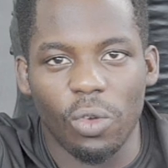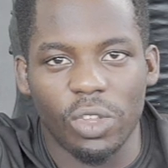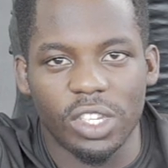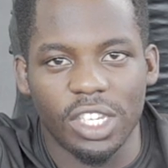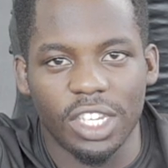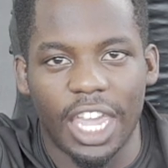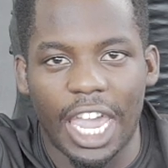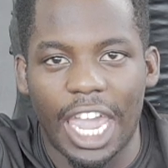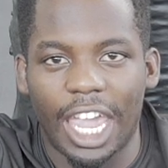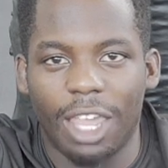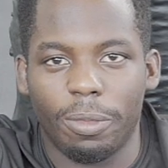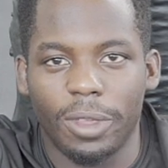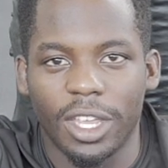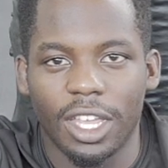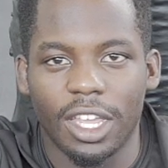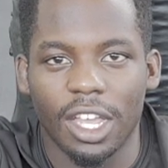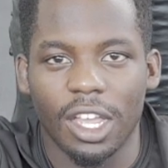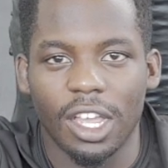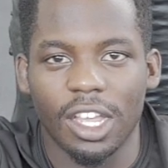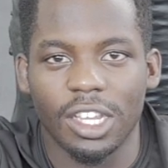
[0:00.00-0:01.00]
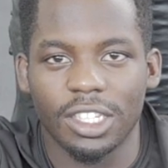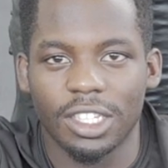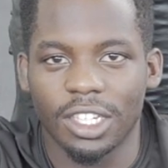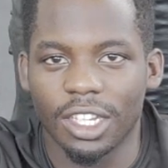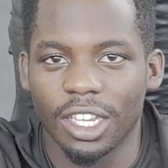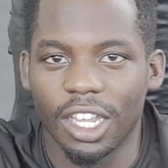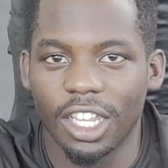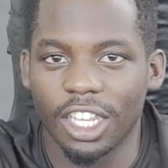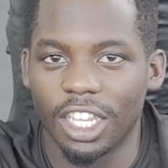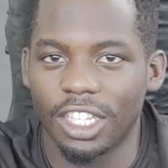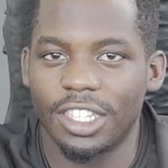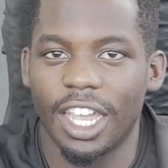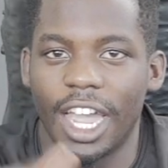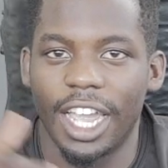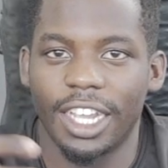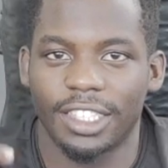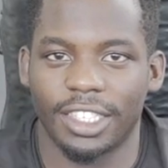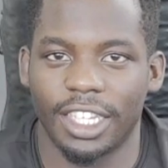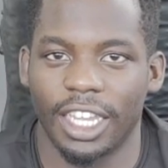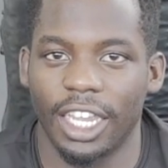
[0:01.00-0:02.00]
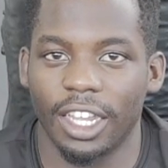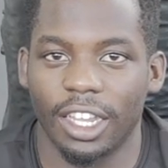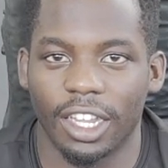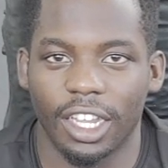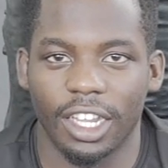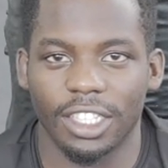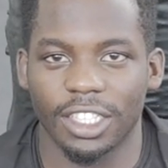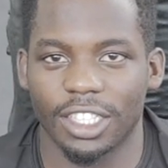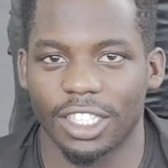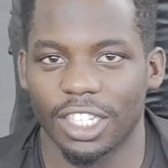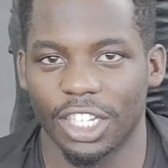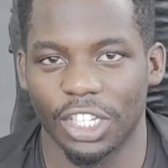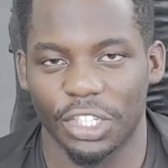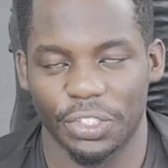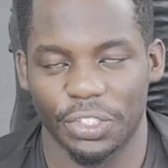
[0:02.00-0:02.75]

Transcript: it was gay because the tight singlets.